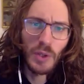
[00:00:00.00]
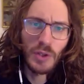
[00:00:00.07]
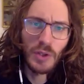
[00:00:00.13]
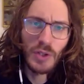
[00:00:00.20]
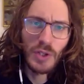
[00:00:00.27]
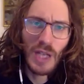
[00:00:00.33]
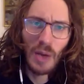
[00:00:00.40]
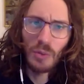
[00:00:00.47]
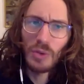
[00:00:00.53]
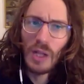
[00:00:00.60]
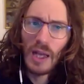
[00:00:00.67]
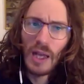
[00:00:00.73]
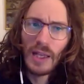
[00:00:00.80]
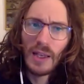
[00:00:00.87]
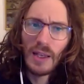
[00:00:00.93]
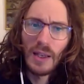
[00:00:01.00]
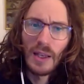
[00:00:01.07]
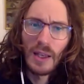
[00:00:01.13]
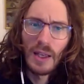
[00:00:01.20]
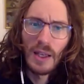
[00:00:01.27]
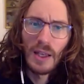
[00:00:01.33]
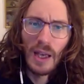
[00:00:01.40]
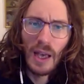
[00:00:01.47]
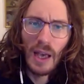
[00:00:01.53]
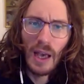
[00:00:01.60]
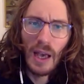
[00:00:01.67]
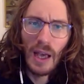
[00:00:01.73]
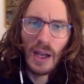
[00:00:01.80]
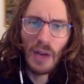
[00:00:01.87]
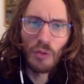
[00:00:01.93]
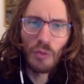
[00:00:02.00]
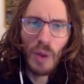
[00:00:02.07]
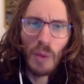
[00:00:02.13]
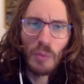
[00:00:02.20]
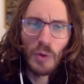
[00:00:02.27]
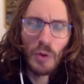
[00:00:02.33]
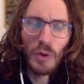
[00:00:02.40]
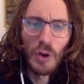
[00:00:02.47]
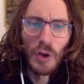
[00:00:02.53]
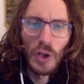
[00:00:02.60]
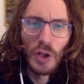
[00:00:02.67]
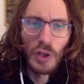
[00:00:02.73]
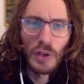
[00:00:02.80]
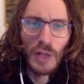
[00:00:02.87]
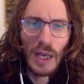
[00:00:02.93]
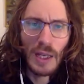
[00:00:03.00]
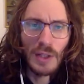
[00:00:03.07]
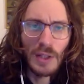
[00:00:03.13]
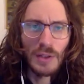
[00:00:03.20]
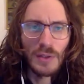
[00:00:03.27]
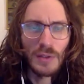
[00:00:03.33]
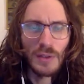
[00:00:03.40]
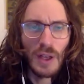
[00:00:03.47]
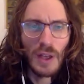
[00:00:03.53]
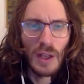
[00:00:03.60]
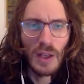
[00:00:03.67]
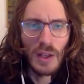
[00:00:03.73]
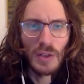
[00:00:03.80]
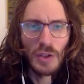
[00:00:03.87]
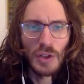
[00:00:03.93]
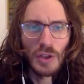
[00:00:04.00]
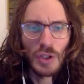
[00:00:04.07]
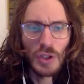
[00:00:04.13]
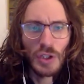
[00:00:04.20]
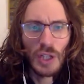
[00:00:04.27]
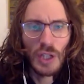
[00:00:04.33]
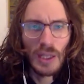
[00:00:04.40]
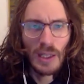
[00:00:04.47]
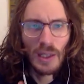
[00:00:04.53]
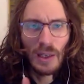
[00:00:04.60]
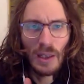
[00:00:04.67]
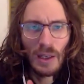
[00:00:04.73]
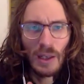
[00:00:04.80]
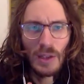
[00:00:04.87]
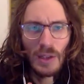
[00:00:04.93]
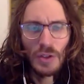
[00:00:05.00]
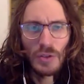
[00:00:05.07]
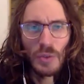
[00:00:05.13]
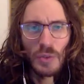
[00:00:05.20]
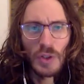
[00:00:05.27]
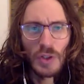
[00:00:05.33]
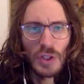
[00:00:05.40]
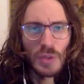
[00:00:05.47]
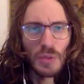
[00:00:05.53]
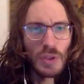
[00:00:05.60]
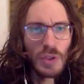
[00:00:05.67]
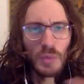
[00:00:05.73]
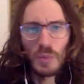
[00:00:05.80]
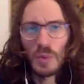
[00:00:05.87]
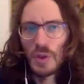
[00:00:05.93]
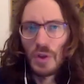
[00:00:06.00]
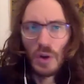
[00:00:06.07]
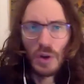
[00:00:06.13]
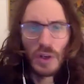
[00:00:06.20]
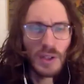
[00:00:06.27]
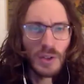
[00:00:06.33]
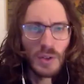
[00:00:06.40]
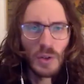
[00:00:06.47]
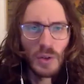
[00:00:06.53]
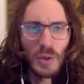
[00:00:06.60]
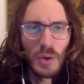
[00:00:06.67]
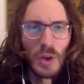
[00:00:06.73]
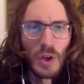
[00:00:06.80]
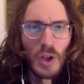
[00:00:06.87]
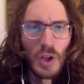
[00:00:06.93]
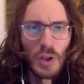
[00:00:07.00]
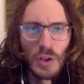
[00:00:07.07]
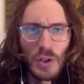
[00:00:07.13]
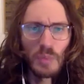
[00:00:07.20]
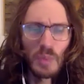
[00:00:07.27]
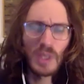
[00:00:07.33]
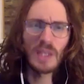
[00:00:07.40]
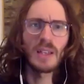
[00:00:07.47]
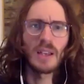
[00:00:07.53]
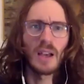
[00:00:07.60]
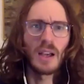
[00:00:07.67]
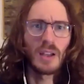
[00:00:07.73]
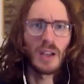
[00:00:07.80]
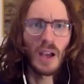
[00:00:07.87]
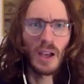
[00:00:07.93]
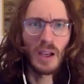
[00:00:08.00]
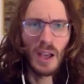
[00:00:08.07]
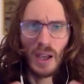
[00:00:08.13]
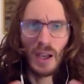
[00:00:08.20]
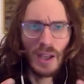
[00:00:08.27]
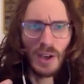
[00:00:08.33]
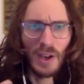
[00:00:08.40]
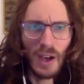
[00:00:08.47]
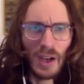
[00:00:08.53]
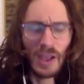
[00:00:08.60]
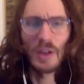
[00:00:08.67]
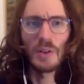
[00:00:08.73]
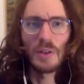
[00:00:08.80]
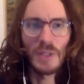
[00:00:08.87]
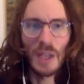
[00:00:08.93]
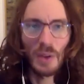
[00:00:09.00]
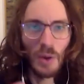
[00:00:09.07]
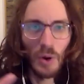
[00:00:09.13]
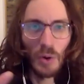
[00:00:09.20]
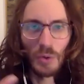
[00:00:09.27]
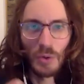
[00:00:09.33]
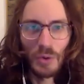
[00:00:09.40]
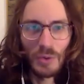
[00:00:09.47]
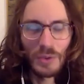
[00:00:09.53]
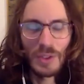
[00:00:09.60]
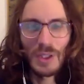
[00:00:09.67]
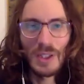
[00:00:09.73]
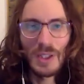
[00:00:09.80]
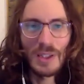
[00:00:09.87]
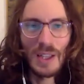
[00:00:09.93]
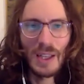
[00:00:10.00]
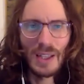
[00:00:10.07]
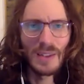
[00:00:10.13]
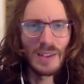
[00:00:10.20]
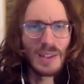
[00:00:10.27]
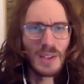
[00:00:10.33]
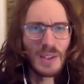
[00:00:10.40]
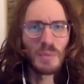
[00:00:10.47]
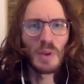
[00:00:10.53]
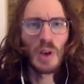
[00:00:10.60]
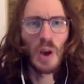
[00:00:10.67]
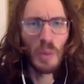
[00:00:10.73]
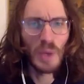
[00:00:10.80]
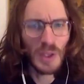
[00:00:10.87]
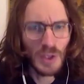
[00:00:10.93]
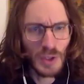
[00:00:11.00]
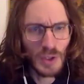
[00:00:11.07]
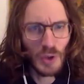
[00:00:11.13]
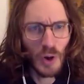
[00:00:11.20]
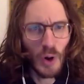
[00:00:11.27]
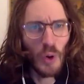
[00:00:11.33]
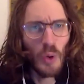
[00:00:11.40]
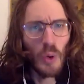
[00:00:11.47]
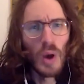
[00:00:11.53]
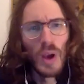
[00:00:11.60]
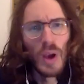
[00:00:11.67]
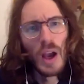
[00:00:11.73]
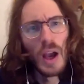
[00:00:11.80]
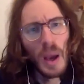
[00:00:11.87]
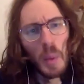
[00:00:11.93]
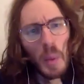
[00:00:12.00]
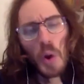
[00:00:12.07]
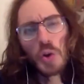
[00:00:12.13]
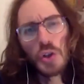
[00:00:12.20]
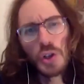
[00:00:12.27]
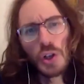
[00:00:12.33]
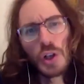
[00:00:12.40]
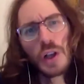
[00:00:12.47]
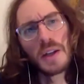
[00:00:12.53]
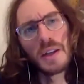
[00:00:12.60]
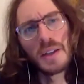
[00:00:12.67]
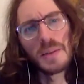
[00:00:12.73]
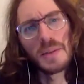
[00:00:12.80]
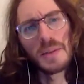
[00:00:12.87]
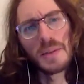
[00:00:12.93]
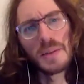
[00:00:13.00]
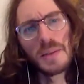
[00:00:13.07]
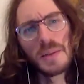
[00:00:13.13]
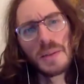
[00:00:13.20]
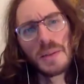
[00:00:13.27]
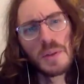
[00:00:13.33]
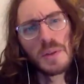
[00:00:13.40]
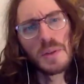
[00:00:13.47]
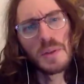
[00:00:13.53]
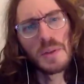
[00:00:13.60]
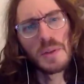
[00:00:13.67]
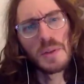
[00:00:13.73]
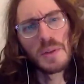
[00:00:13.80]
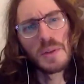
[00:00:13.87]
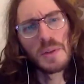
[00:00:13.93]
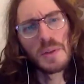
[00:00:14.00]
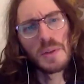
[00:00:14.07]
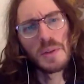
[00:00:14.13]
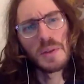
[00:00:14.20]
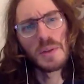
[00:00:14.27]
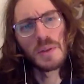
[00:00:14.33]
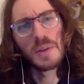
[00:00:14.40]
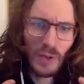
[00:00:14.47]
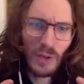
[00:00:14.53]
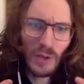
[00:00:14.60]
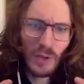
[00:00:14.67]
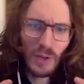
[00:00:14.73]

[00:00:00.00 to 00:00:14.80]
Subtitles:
to sound like. And I remember that just like when she was starting to speak, I kind of said, "Oh, this is becoming so emotional, and this is becoming so kind of